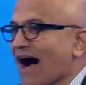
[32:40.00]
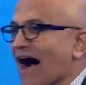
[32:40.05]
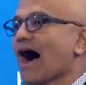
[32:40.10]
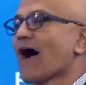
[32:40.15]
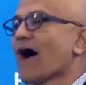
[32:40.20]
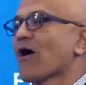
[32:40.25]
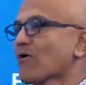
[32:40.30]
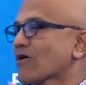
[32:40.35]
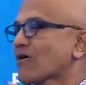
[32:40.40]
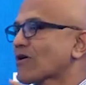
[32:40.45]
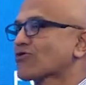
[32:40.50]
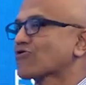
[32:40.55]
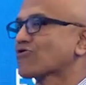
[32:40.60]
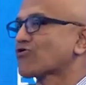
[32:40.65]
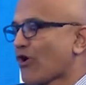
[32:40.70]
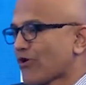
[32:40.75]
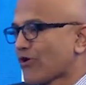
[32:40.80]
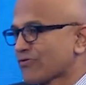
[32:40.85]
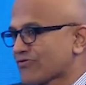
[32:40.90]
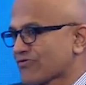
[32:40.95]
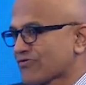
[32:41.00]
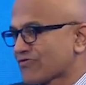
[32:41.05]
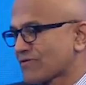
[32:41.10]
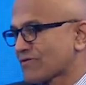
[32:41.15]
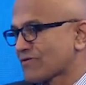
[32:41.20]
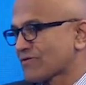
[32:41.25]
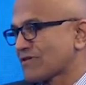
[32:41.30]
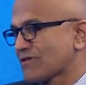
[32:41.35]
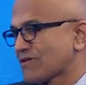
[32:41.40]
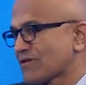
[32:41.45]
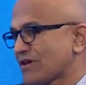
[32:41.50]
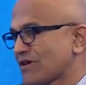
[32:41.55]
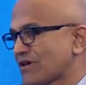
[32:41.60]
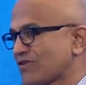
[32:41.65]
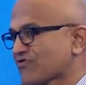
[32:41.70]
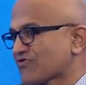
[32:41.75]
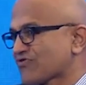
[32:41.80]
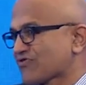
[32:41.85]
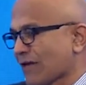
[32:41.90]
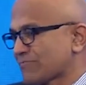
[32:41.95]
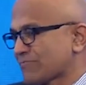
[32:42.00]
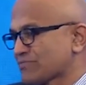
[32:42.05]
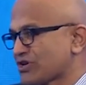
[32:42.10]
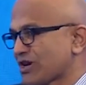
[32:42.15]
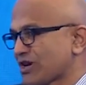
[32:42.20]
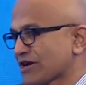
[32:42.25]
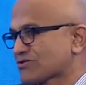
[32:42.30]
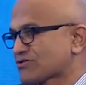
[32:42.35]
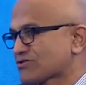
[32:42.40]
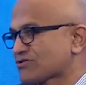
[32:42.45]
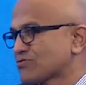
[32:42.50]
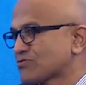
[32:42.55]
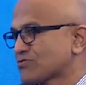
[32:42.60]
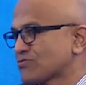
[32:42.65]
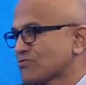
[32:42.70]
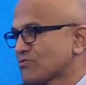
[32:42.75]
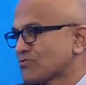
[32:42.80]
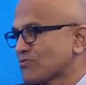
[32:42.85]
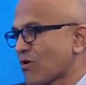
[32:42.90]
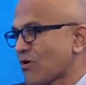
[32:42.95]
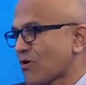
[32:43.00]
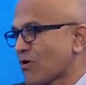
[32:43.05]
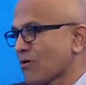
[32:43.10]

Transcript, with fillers: our growth is subject to